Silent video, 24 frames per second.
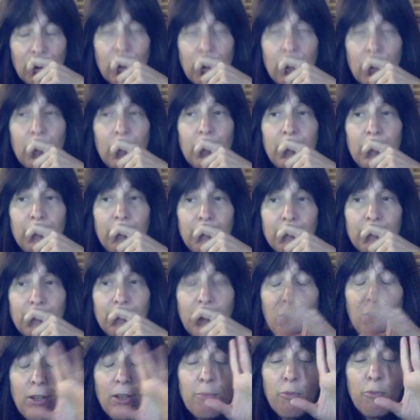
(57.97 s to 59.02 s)
Good.
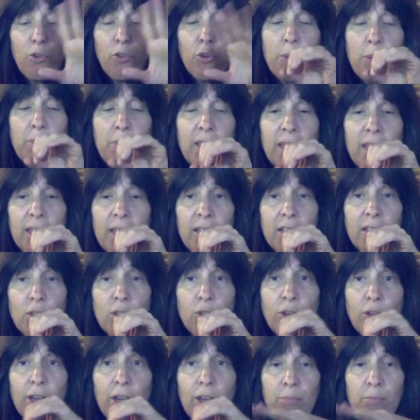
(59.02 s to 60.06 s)
Before we begin,
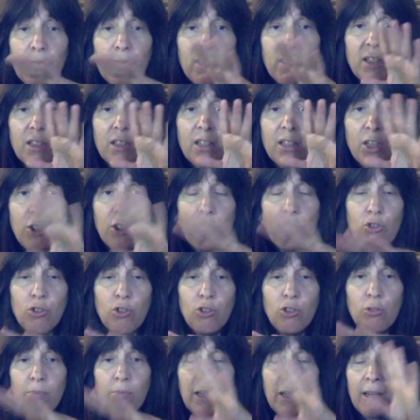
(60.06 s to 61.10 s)
it's okay to put this on
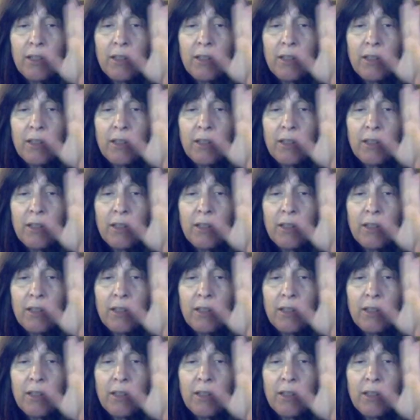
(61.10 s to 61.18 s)
YouTube,